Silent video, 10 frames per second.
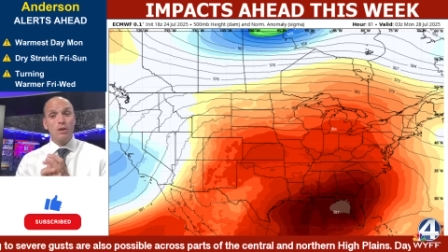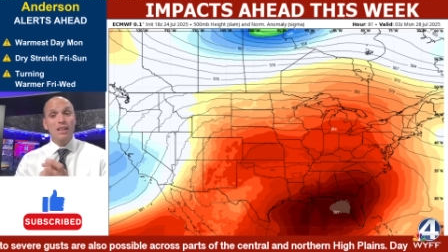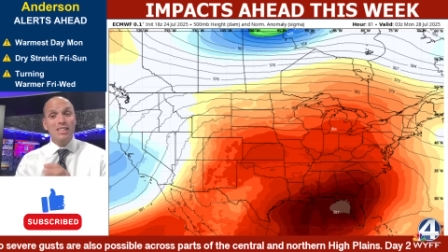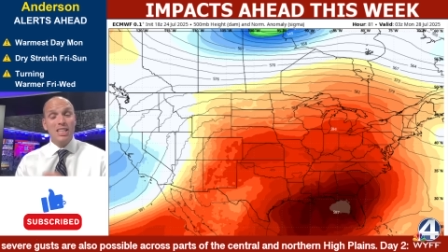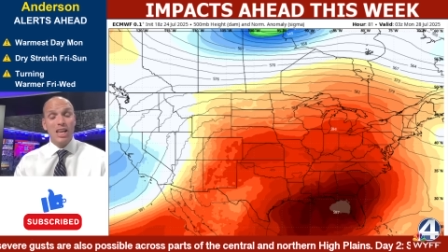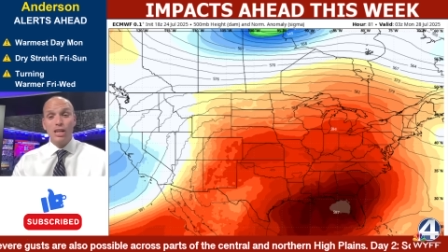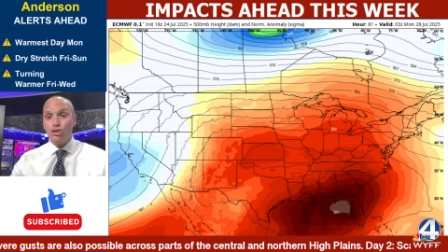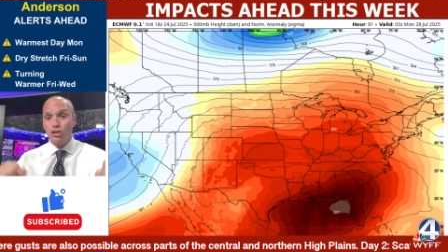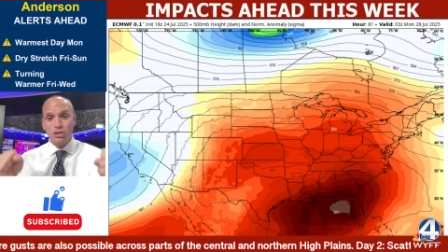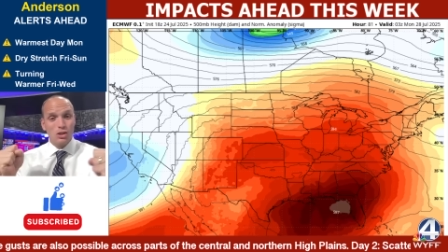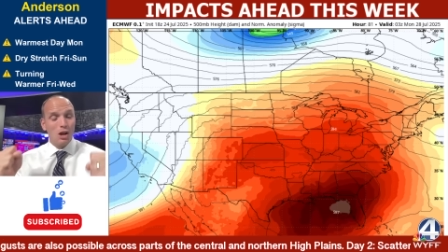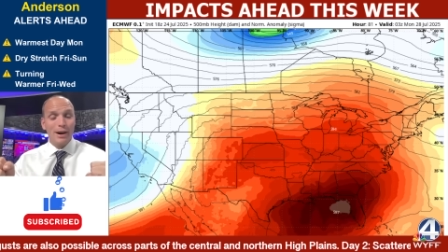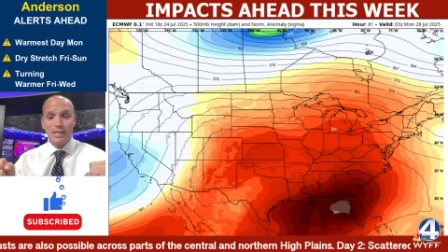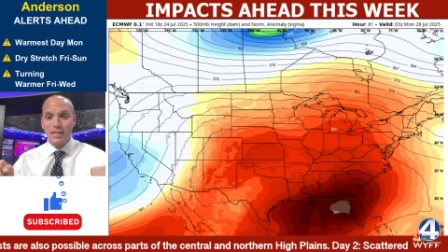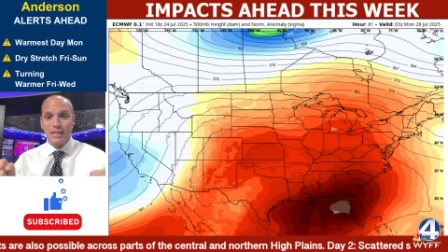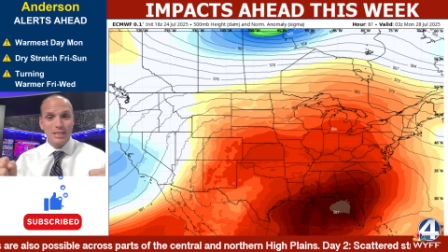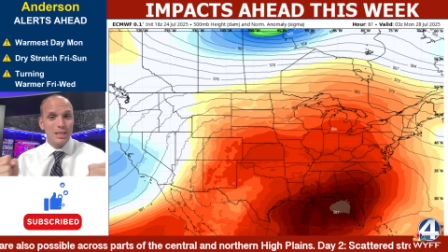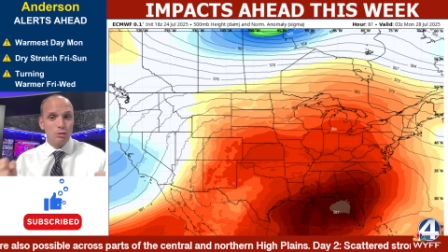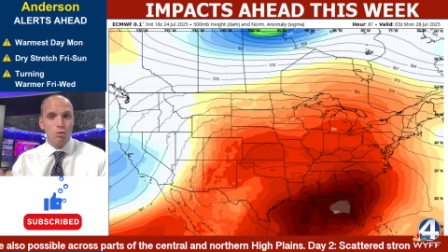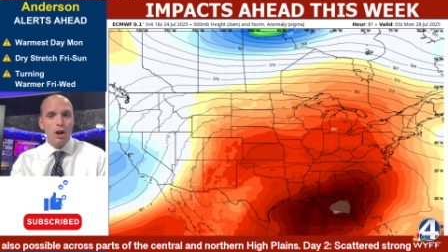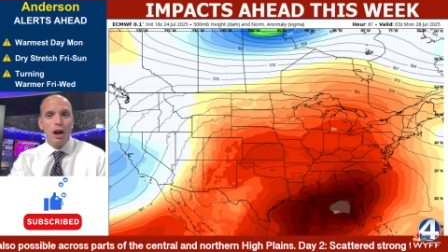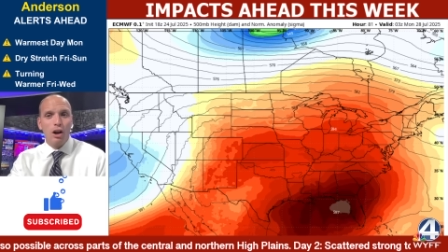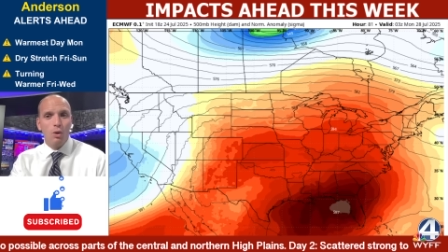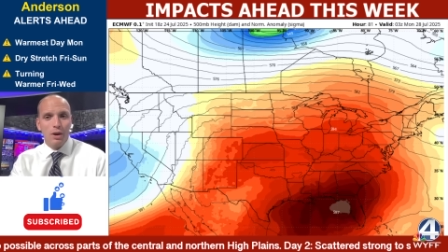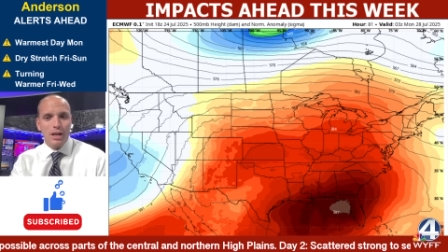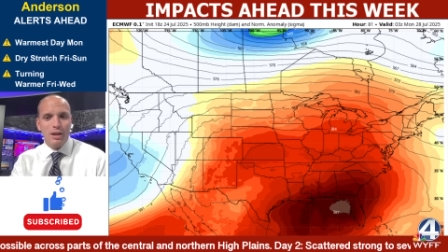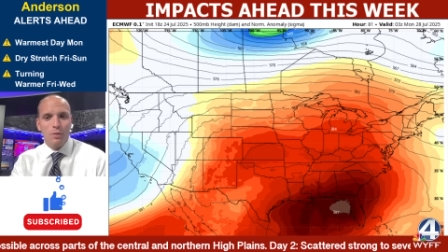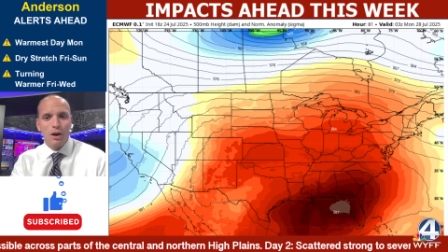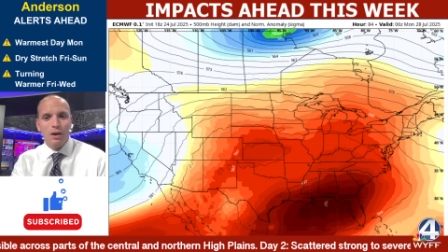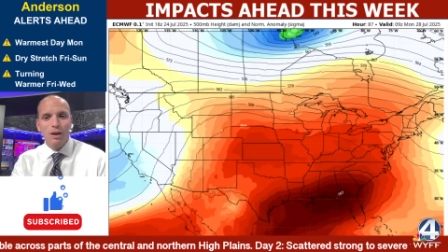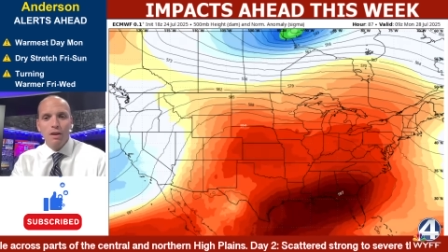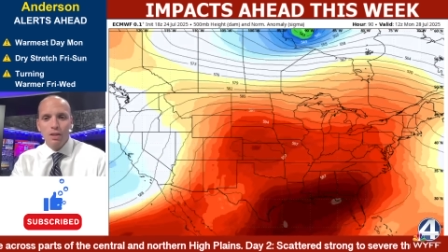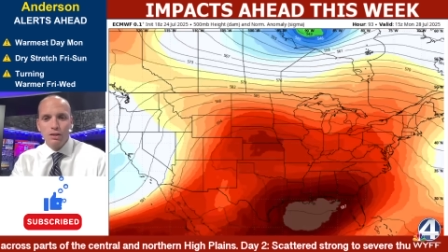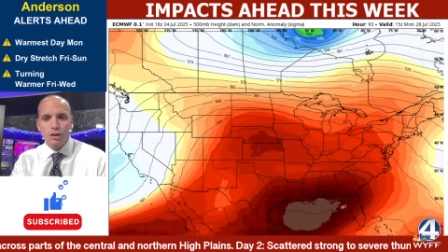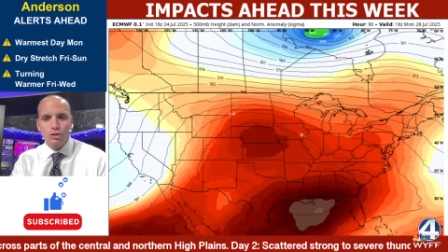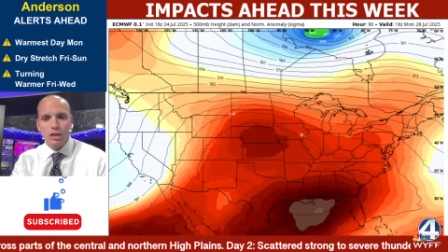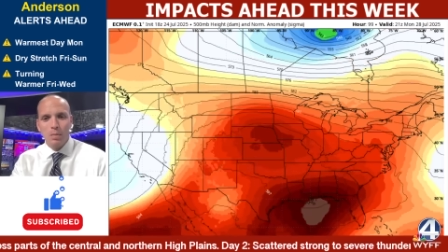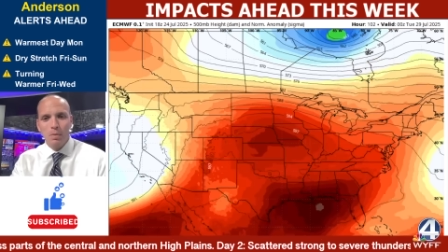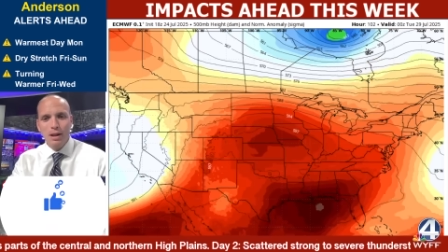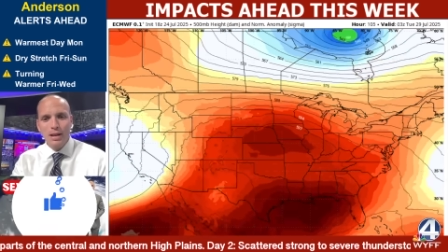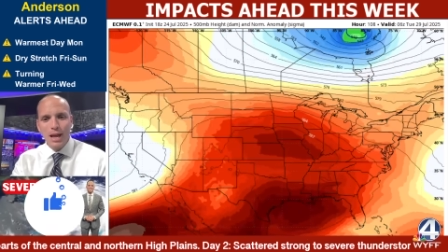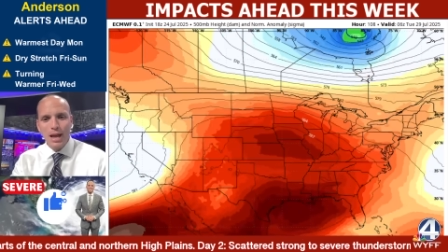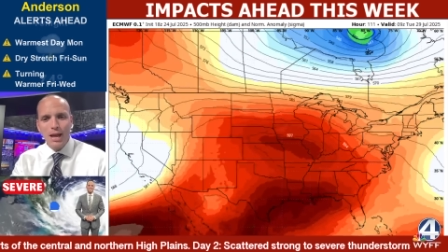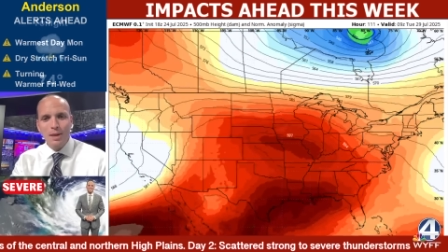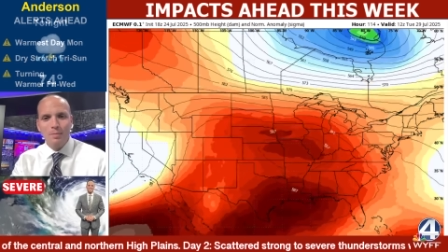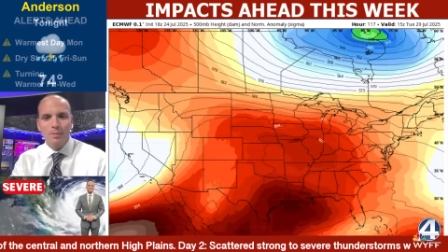This thing is just locked in. It says we're not going anywhere. This goes into Monday.